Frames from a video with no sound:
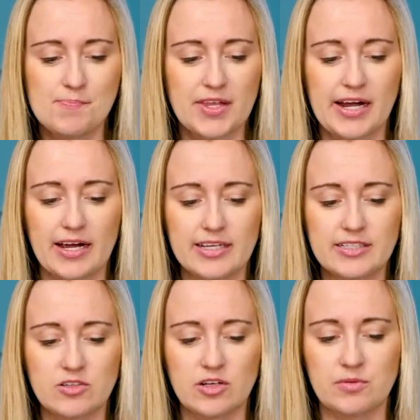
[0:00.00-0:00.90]
I
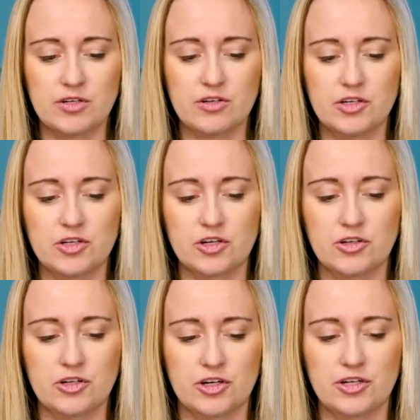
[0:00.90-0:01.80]
mean,
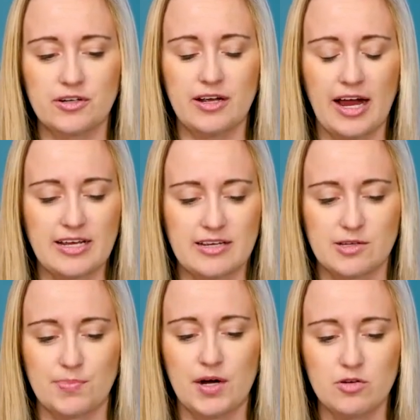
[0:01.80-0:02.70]
I
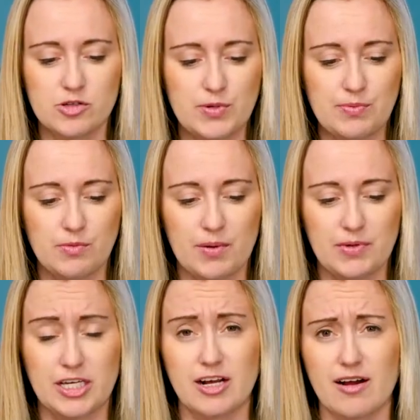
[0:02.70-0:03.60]
suppose people might
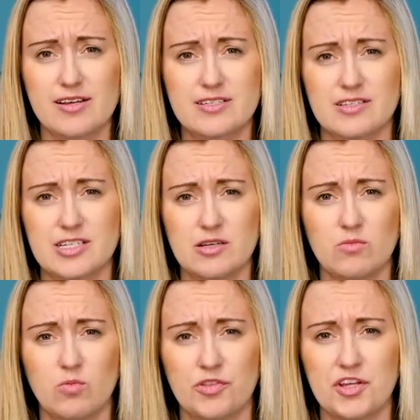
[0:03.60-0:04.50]
be curious to see
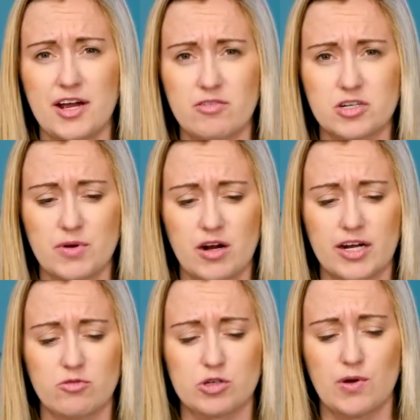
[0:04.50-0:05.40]
what the average
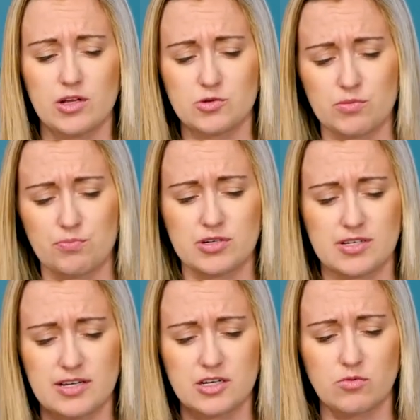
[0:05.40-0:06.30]
American responds when
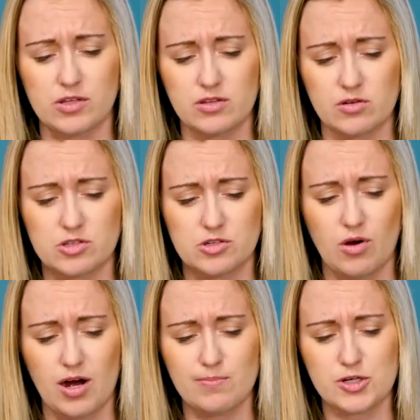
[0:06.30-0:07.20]
presented with those two
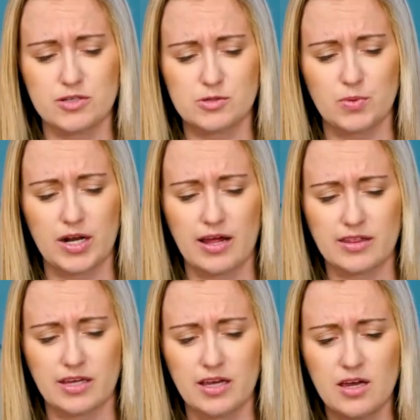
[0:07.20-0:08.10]
options, but I
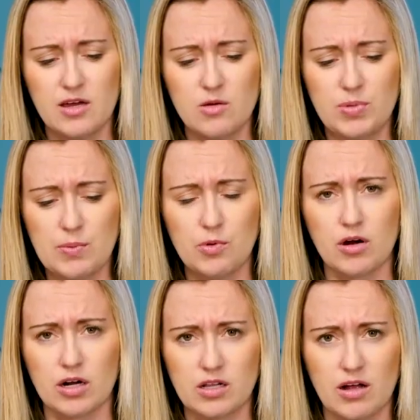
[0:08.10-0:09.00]
think people
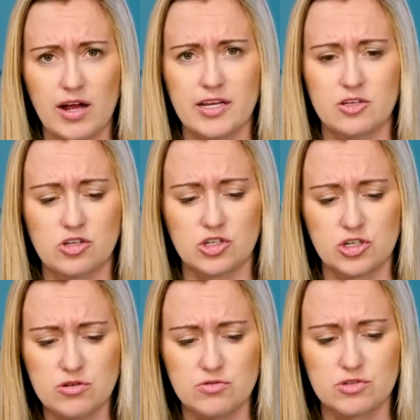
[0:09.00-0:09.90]
are inclined to
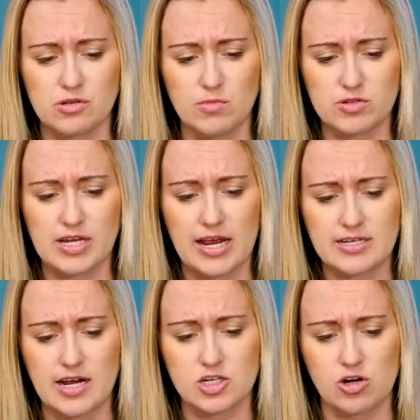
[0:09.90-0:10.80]
choose the most
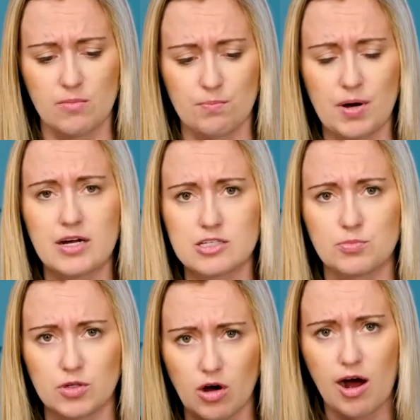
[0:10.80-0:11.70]
anti-Trump
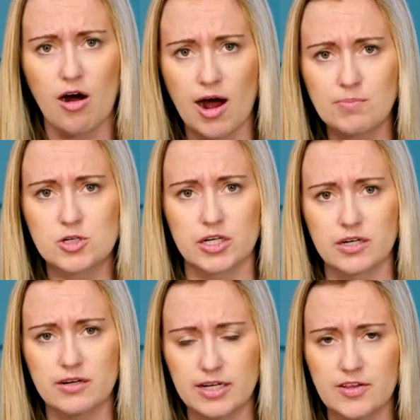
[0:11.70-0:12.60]
possible
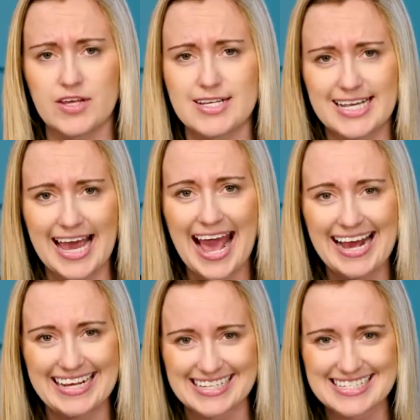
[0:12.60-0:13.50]
option in this
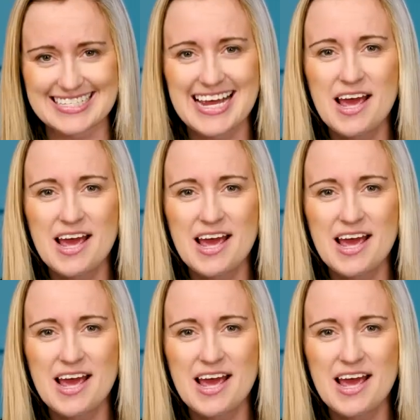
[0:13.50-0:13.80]
case,